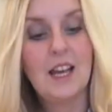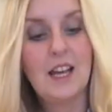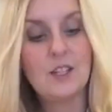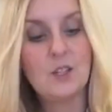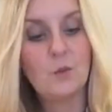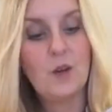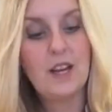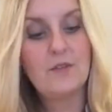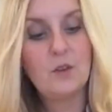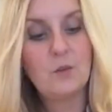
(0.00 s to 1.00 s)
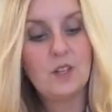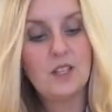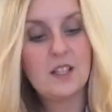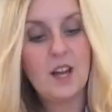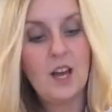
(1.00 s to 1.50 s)
And when everyone
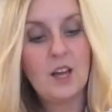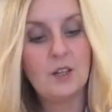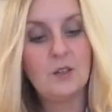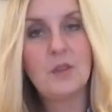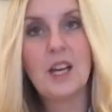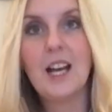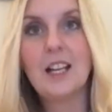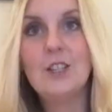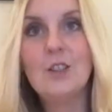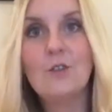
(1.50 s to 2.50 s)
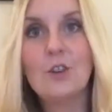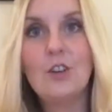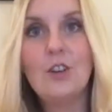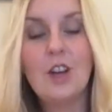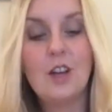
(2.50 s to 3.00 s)
is at home and you've got
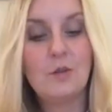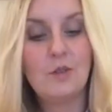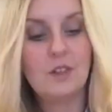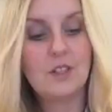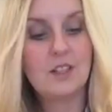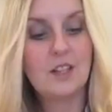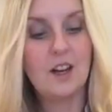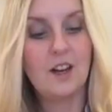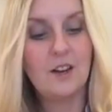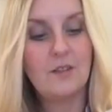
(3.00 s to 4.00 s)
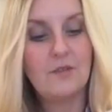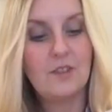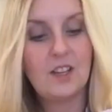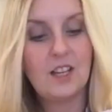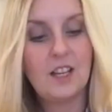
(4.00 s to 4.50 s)
no staff,
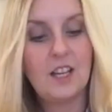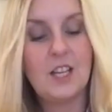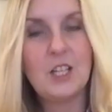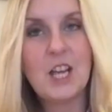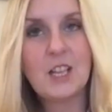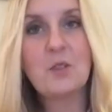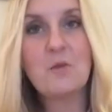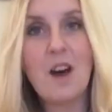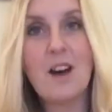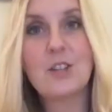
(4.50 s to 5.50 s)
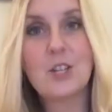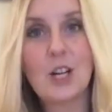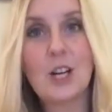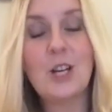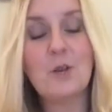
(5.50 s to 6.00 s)
it takes a while to
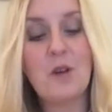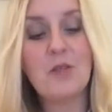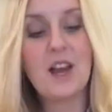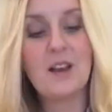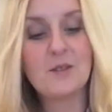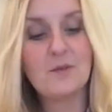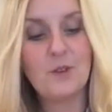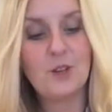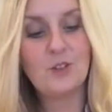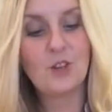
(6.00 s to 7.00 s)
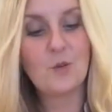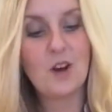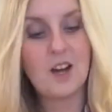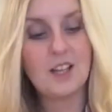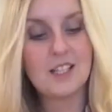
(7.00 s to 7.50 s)
glue 1,400
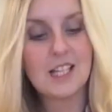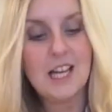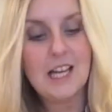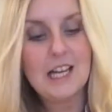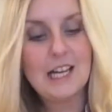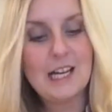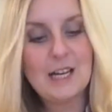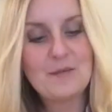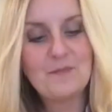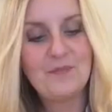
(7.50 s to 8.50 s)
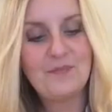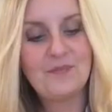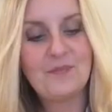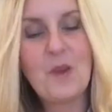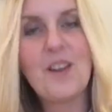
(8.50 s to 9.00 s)
koalas. Um,
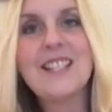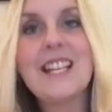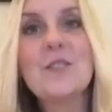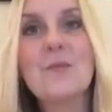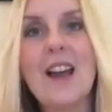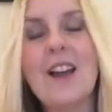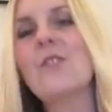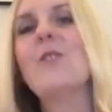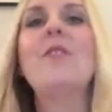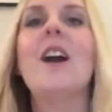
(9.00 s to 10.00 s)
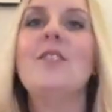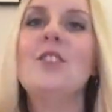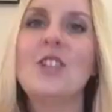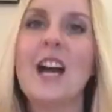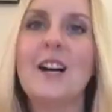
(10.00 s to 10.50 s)
whereas this way, I've got
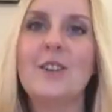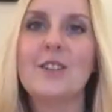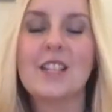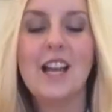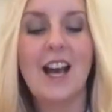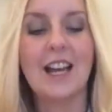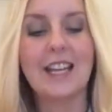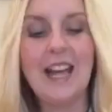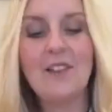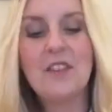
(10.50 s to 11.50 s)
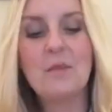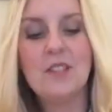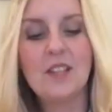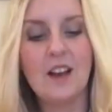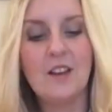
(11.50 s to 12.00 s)
500 owls, I can have them
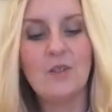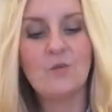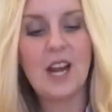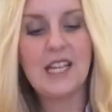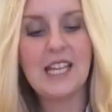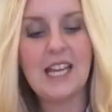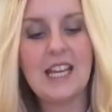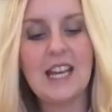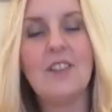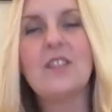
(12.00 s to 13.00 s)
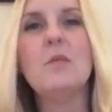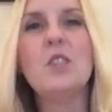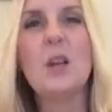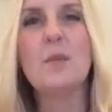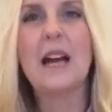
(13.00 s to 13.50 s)
done, ready, and have them
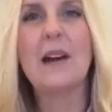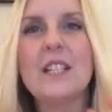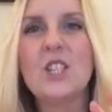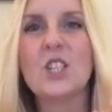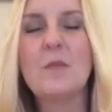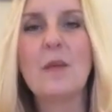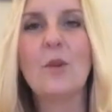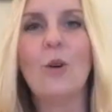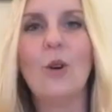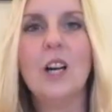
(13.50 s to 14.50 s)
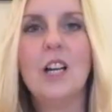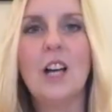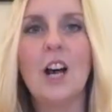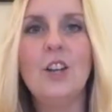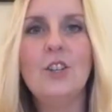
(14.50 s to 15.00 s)
shipped it's just a bit more
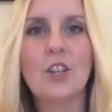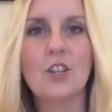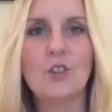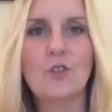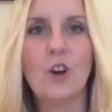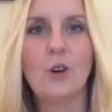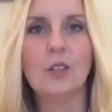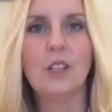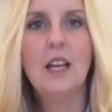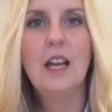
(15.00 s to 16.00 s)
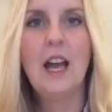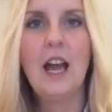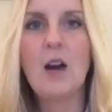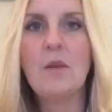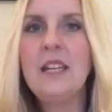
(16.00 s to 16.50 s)
under control.
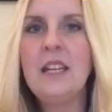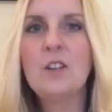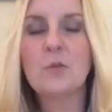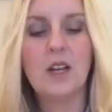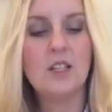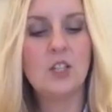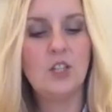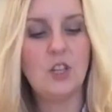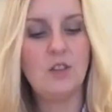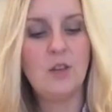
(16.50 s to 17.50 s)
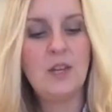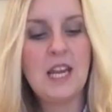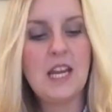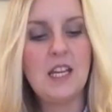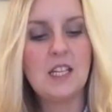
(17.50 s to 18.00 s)
How many needle minders do you
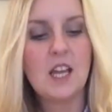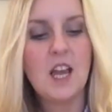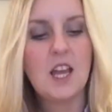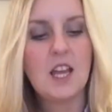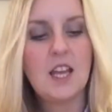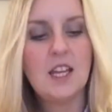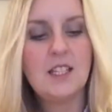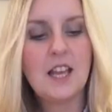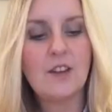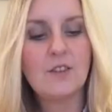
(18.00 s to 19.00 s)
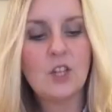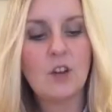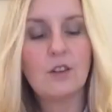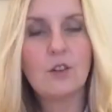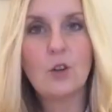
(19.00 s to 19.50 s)
need? Is that a
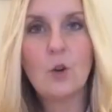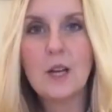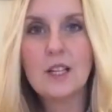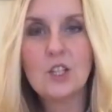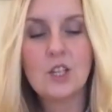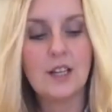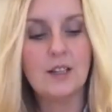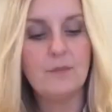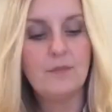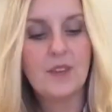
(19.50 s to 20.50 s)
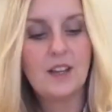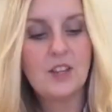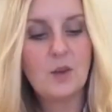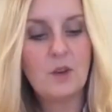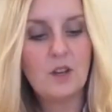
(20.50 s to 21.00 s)
rhetorical question? I
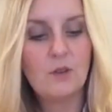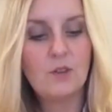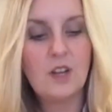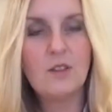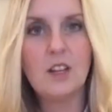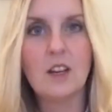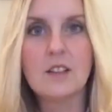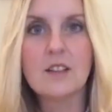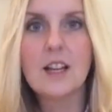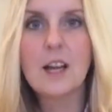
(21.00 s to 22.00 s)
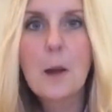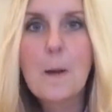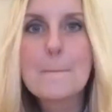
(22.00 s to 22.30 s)
think we all know the answer.